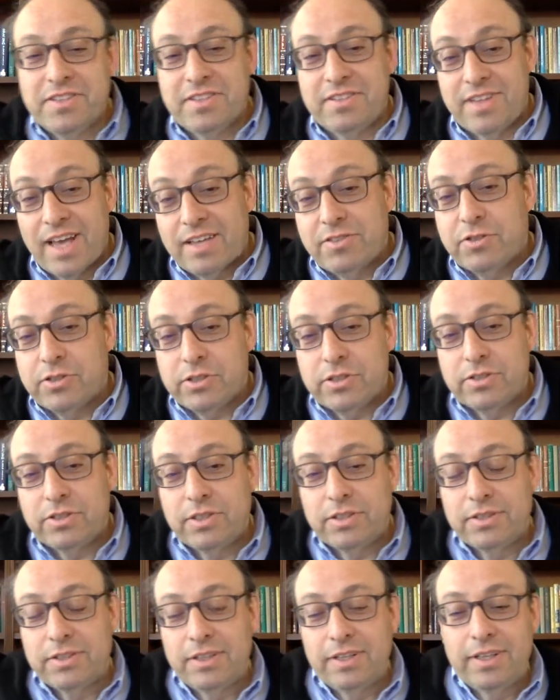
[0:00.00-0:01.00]
desert,
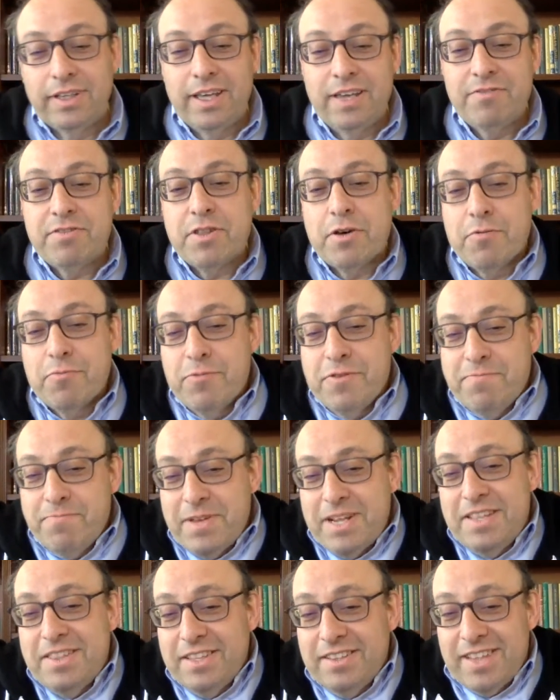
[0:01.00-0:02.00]
even though we've
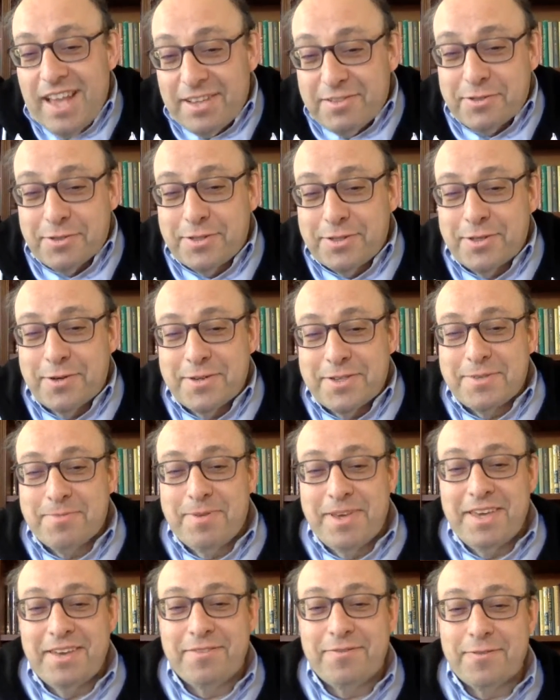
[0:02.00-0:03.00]
been in the desert, so to
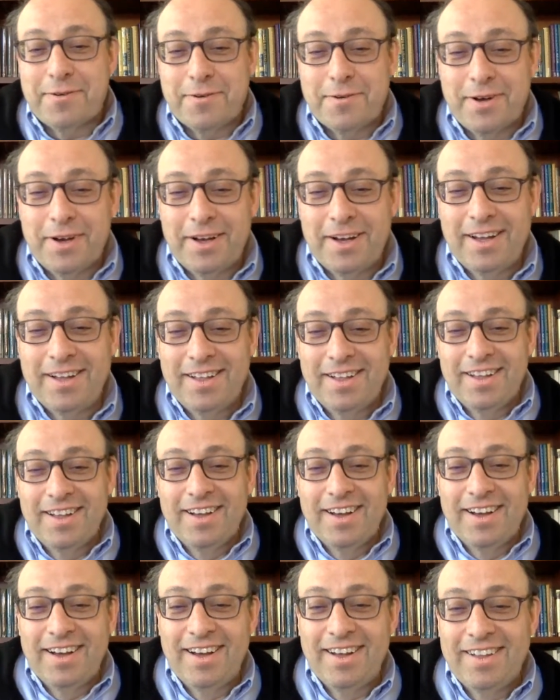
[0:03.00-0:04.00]
speak, for
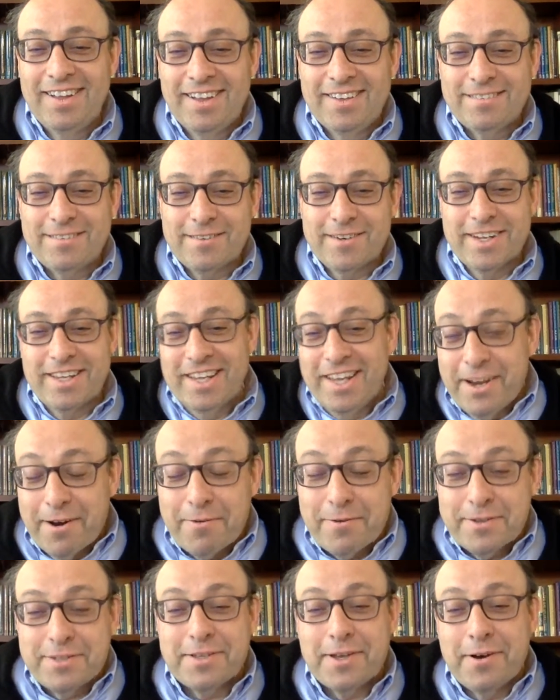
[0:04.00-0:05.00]
a year
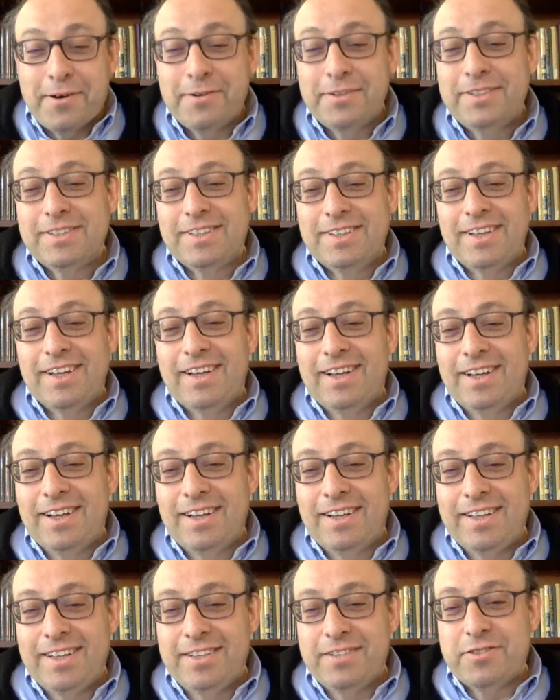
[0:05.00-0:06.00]
or so.
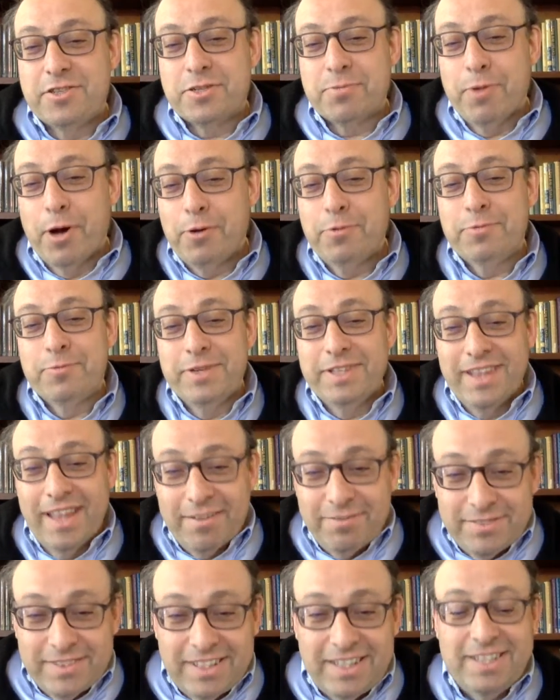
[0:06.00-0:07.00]
In Shemot, we
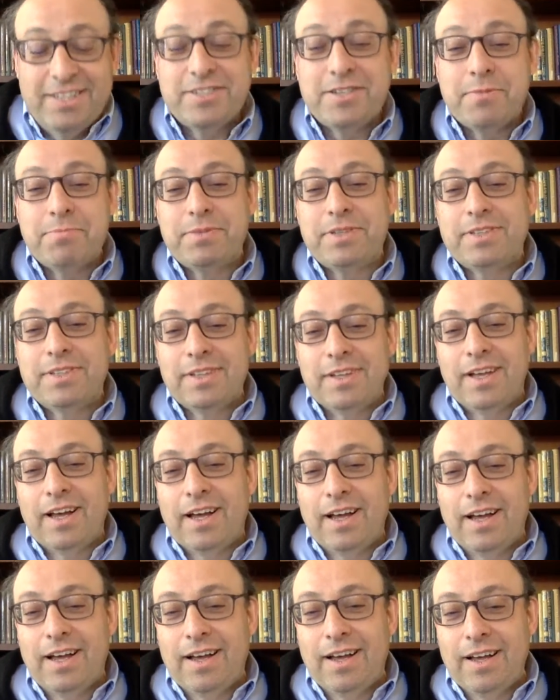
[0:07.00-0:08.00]
left Egypt.
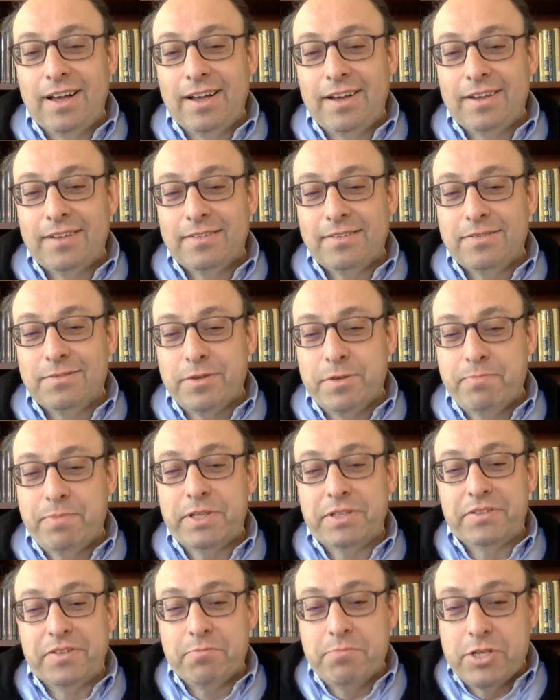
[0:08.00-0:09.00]
We
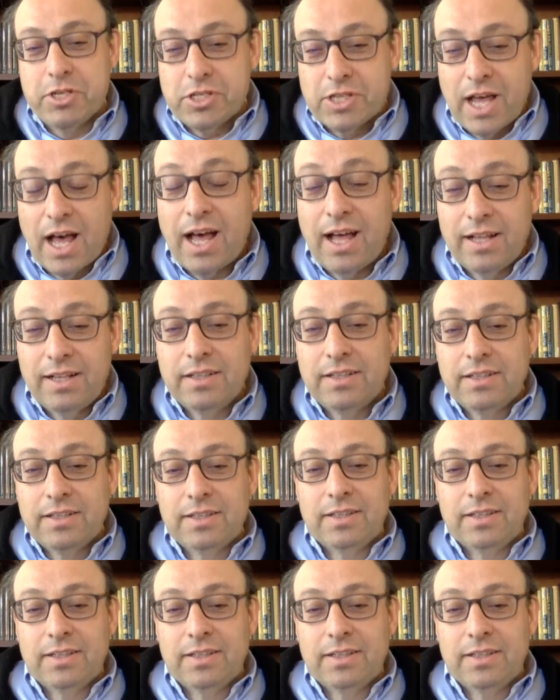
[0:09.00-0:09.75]
built the Mishkan.